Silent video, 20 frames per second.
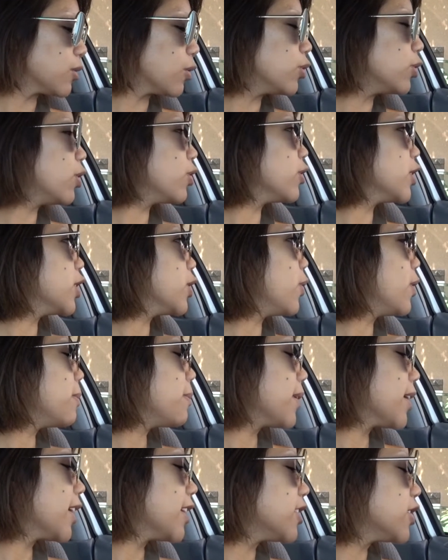Or no, you know
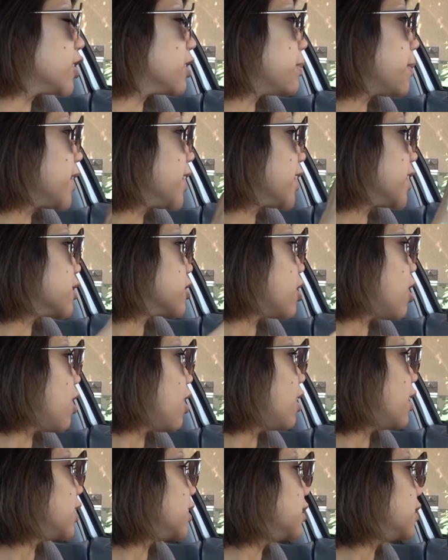what, can you just make it a
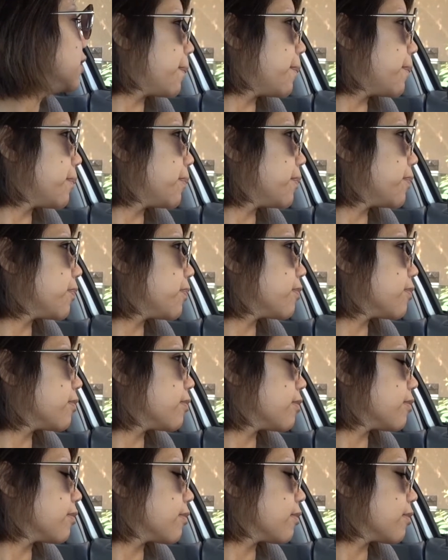tall? All right,
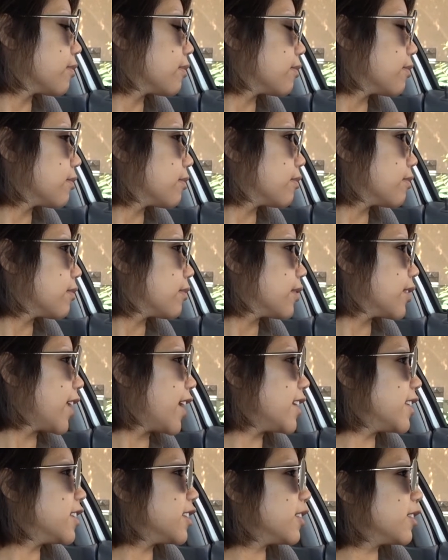three twenty-five.
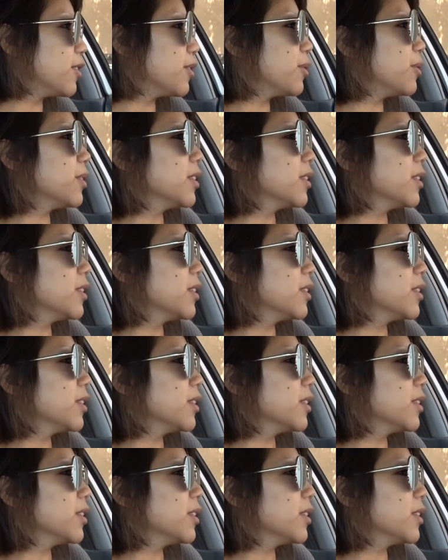Thank you.